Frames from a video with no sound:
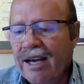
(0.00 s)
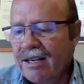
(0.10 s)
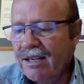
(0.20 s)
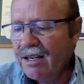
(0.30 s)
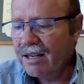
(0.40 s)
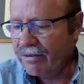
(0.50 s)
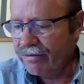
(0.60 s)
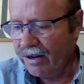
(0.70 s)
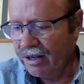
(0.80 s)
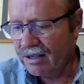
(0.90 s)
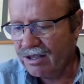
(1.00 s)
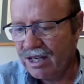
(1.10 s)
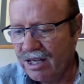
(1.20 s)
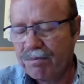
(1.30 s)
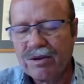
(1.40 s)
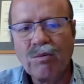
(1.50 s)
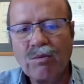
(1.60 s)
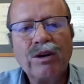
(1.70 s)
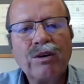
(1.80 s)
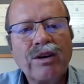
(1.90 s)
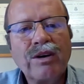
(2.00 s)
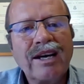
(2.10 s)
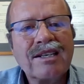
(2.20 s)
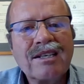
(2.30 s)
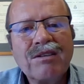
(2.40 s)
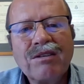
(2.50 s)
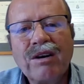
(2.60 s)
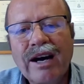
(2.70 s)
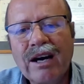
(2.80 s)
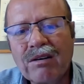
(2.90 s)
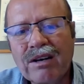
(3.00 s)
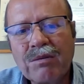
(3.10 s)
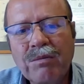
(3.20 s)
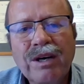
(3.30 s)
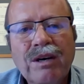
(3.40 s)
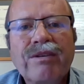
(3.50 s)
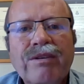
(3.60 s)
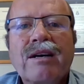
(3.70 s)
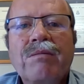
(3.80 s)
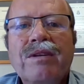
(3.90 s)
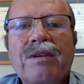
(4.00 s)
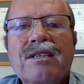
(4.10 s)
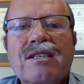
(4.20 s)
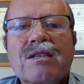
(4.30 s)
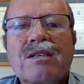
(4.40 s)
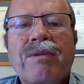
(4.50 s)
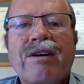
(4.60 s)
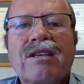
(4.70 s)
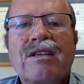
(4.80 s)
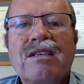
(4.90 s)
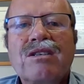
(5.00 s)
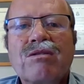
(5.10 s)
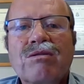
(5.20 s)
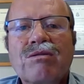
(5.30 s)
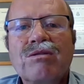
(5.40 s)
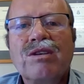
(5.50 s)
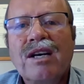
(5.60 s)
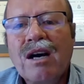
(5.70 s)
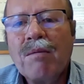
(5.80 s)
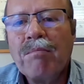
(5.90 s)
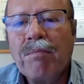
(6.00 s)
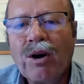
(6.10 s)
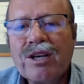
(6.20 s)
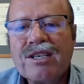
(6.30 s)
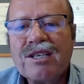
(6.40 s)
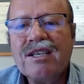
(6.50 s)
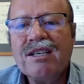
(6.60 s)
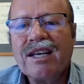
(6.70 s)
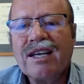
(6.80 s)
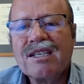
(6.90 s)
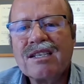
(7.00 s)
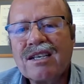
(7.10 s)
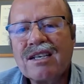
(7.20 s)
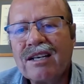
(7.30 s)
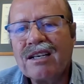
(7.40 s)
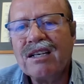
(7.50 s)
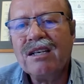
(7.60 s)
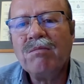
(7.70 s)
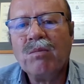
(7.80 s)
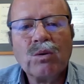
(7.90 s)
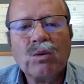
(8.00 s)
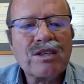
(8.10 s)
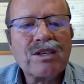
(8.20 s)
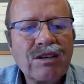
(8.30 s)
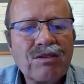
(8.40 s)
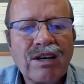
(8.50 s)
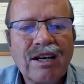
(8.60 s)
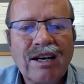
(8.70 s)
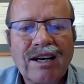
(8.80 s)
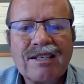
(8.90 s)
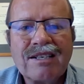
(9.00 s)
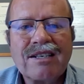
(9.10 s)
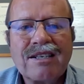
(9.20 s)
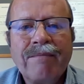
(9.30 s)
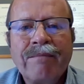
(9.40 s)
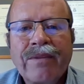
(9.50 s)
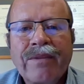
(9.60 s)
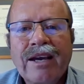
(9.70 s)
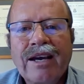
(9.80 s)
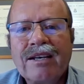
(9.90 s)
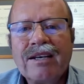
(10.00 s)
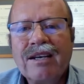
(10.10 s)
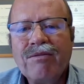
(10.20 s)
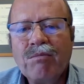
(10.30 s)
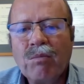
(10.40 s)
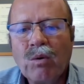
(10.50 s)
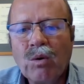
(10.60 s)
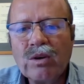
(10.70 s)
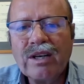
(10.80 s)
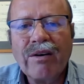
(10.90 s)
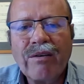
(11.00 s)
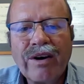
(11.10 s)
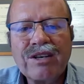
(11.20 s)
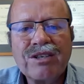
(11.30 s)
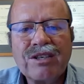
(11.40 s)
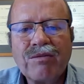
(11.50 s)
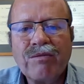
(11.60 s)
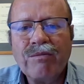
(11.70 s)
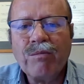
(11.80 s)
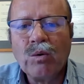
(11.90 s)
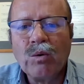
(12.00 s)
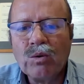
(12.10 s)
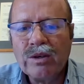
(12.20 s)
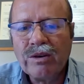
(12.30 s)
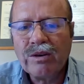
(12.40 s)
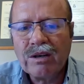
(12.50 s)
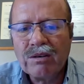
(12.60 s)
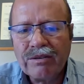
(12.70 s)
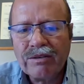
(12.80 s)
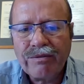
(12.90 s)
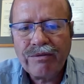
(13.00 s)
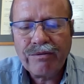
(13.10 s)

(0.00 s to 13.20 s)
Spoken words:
And in the final chapter, we look at, how can we overcome these disparities through policy that's slightly more centralized and give more direction, more,